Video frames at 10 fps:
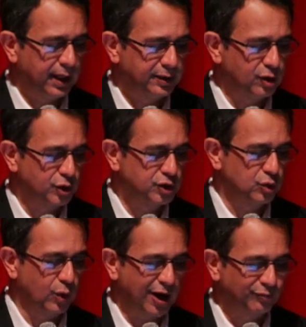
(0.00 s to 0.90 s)
In those
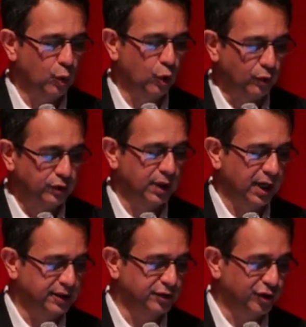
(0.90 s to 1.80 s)
who have more
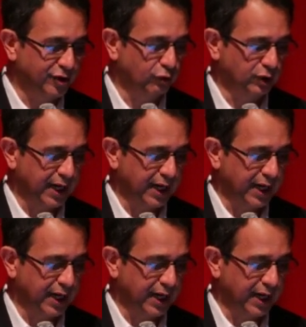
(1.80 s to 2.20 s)
other general